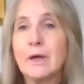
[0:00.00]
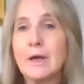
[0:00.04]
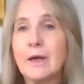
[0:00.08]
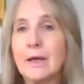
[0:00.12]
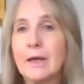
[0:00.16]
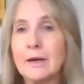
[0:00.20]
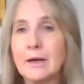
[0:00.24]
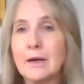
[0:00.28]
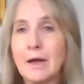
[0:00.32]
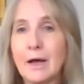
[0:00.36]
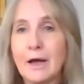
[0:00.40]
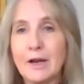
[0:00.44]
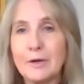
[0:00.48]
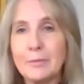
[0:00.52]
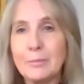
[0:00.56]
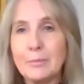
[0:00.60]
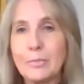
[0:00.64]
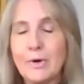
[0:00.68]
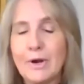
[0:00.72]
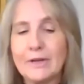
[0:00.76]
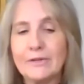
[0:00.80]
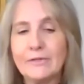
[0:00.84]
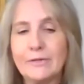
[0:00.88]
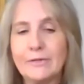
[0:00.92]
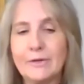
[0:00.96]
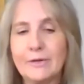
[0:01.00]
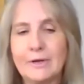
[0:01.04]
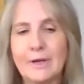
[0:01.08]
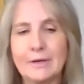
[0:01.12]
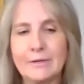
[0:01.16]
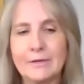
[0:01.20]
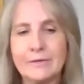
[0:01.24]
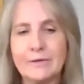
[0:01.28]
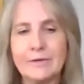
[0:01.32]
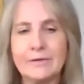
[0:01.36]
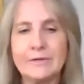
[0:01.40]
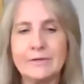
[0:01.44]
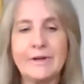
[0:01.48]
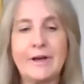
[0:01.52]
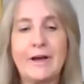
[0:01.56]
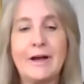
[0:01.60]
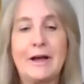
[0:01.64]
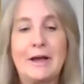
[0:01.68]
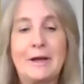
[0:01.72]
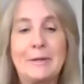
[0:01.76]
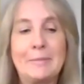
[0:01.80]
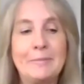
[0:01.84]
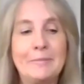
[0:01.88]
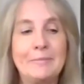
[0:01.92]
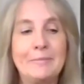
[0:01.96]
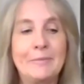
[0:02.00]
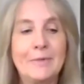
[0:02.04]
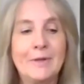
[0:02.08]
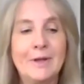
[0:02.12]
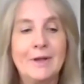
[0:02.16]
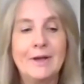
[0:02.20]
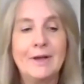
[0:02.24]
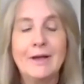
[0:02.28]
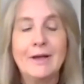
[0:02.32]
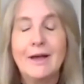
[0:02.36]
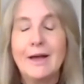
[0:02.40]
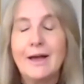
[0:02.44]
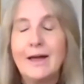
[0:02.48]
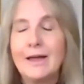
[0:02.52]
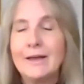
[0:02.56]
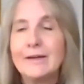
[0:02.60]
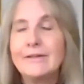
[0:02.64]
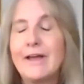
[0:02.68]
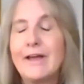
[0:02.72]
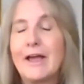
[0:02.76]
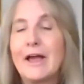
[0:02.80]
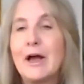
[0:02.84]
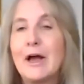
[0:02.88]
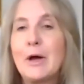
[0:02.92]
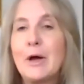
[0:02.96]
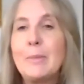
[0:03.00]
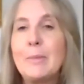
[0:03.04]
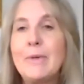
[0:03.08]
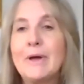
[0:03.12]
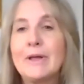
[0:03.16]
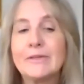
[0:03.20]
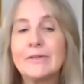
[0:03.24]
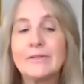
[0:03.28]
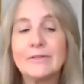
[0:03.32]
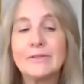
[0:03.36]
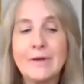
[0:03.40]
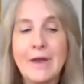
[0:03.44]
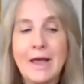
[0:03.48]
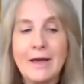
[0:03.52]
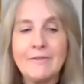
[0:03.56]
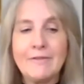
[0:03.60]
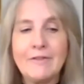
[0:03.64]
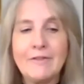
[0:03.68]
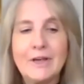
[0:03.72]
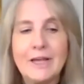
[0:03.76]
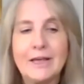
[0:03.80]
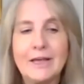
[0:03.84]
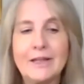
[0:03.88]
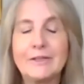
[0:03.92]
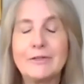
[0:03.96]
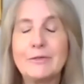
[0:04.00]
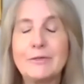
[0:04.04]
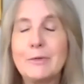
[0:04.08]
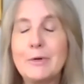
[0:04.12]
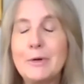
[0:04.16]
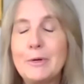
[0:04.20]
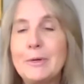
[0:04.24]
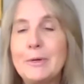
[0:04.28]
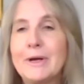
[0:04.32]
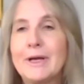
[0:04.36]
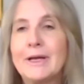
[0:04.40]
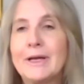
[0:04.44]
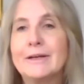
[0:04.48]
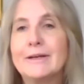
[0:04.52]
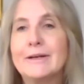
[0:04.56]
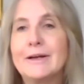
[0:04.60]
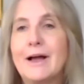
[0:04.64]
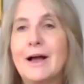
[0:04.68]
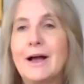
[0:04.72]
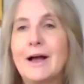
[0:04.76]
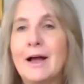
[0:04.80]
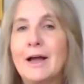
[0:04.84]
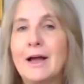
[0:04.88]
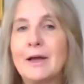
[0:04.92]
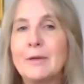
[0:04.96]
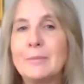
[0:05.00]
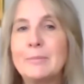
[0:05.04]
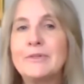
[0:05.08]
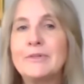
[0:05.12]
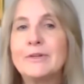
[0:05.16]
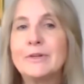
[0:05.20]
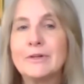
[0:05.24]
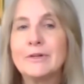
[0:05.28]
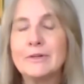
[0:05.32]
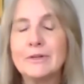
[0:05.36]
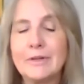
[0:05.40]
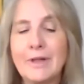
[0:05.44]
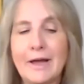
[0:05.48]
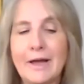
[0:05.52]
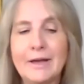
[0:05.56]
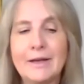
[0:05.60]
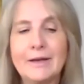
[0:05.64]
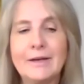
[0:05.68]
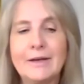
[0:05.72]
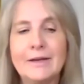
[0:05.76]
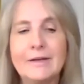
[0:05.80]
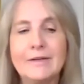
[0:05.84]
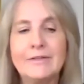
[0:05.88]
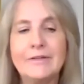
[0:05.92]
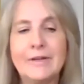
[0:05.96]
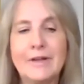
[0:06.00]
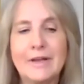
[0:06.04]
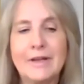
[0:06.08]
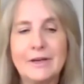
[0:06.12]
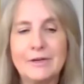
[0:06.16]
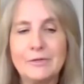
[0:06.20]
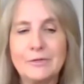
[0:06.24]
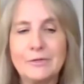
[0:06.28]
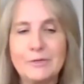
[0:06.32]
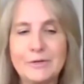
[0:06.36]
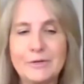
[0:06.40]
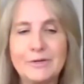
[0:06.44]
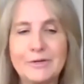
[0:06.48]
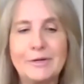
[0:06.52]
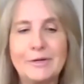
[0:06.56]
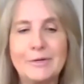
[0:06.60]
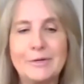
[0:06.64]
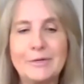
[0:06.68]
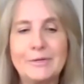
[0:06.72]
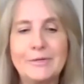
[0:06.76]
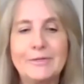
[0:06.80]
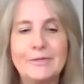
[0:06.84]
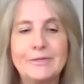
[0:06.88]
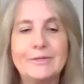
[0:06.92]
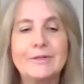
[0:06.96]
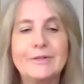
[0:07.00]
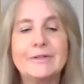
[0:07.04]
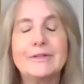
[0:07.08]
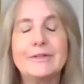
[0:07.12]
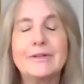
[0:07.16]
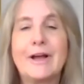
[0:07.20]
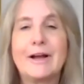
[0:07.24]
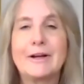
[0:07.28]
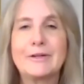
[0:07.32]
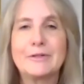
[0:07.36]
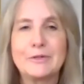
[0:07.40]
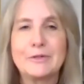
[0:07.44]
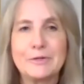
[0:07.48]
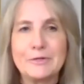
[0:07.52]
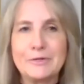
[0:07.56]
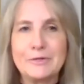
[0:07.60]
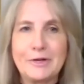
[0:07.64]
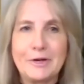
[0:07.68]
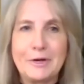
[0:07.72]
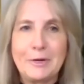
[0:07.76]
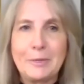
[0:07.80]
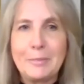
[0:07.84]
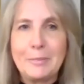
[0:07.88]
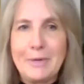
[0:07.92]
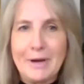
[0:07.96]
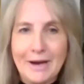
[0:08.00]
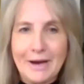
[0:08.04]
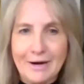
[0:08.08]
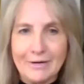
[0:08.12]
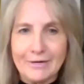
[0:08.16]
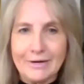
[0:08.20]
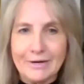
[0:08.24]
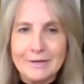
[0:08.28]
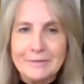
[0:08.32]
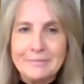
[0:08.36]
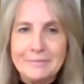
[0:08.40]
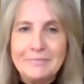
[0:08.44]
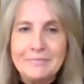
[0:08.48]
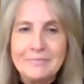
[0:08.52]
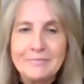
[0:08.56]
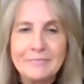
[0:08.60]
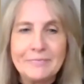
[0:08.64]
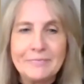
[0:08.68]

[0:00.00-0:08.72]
and unprecedented time. And to help us navigate through it, I'm delighted to introduce Dr. Jill Barron.